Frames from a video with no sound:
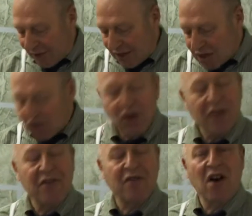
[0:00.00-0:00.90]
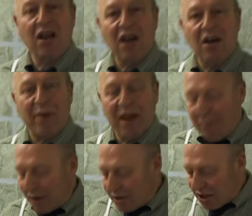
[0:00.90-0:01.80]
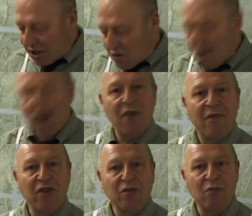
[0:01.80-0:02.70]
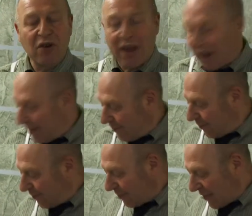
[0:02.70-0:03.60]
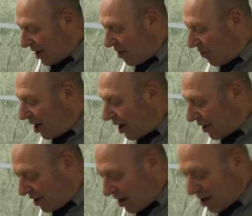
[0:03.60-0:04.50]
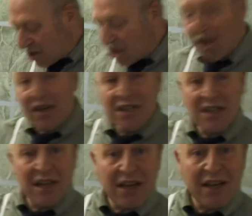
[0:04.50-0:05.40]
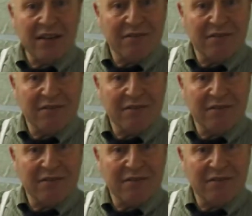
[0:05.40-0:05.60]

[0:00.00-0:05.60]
So if you've got a lot of papering to do, a full bucket. Right, a stirring stick,